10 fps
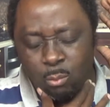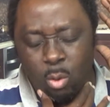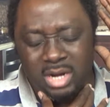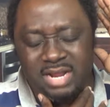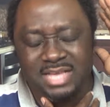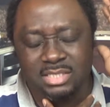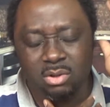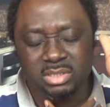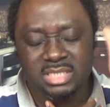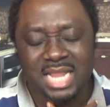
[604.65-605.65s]
Whatever is
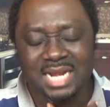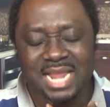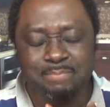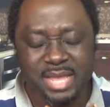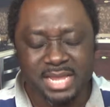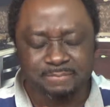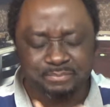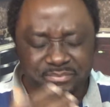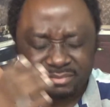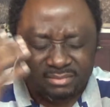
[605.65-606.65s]
causing that neck
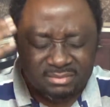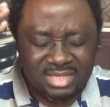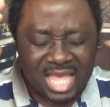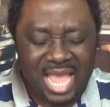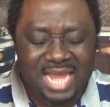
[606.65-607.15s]
pain,